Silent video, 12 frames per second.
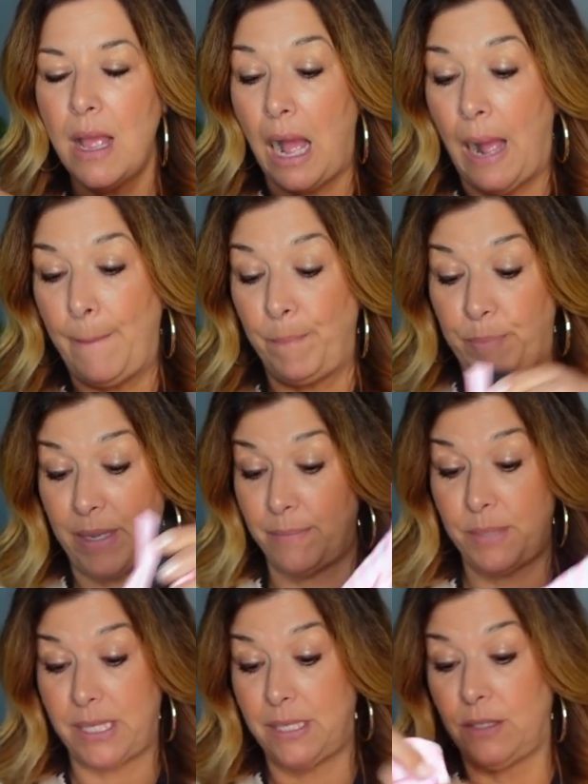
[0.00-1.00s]
um, but I'm
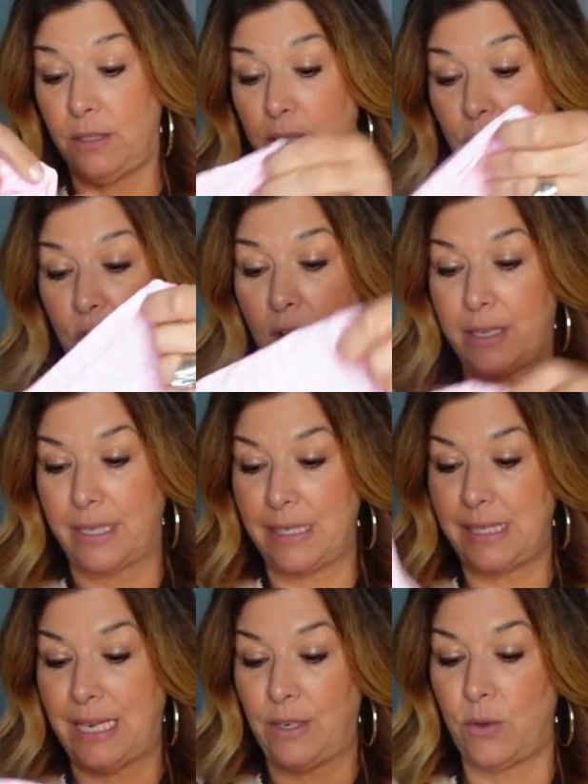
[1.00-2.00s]
still not gonna
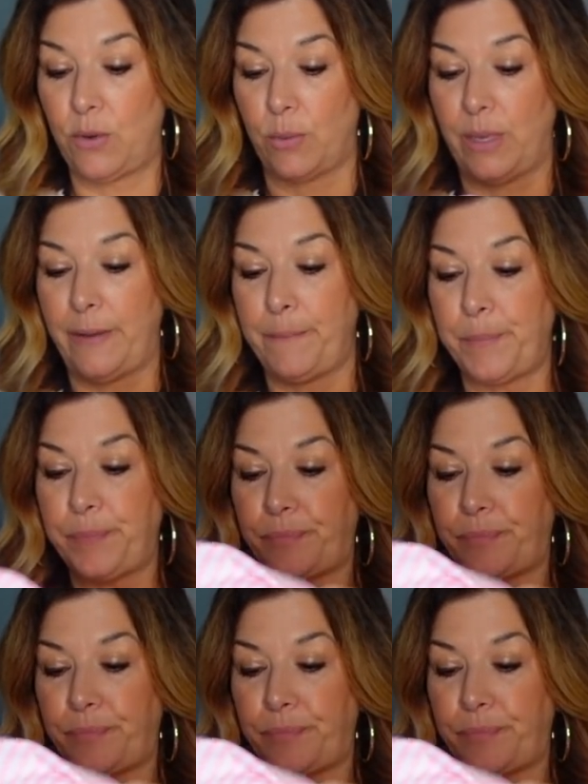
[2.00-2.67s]
say no to it.